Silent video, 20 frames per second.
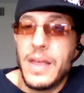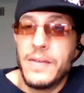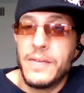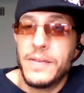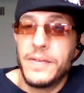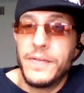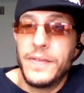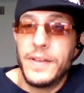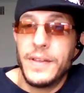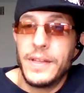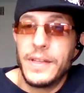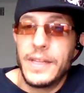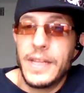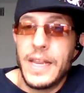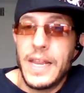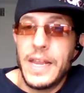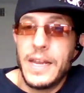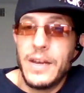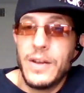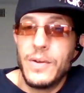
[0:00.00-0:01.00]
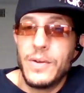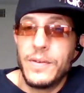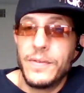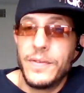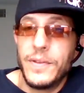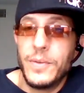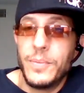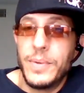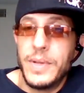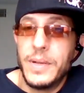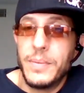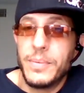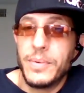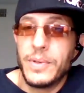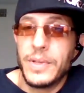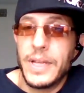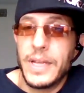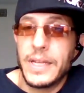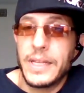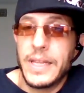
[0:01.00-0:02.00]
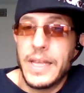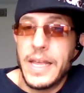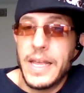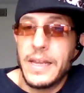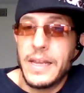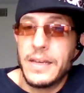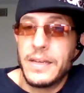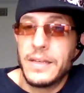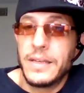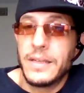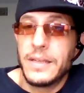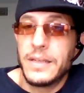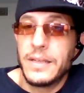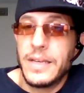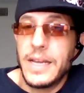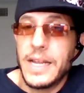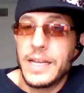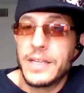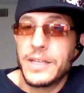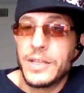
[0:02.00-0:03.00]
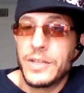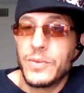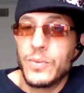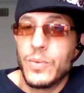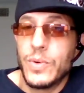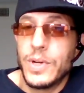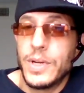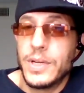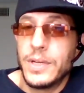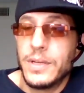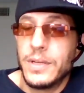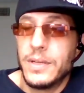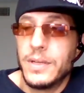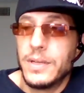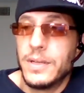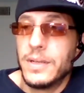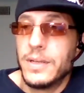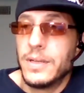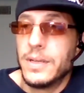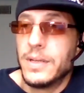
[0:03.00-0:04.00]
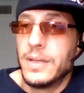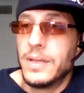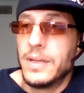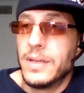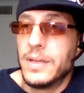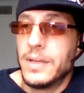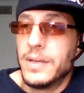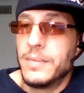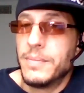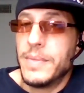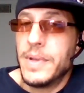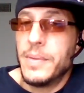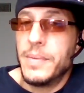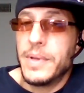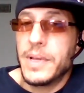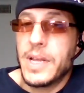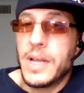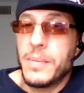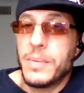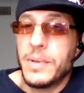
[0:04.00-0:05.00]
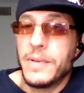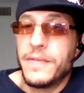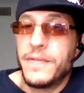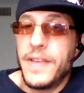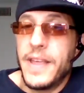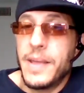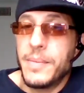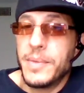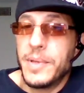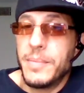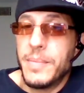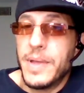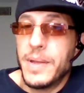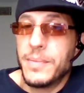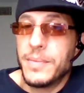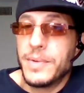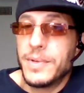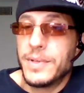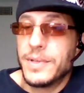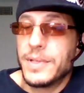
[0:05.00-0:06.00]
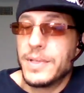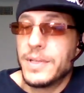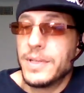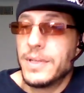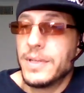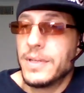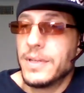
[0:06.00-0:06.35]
have a feeling that I know a few people like that, not just one, maybe a couple of family members.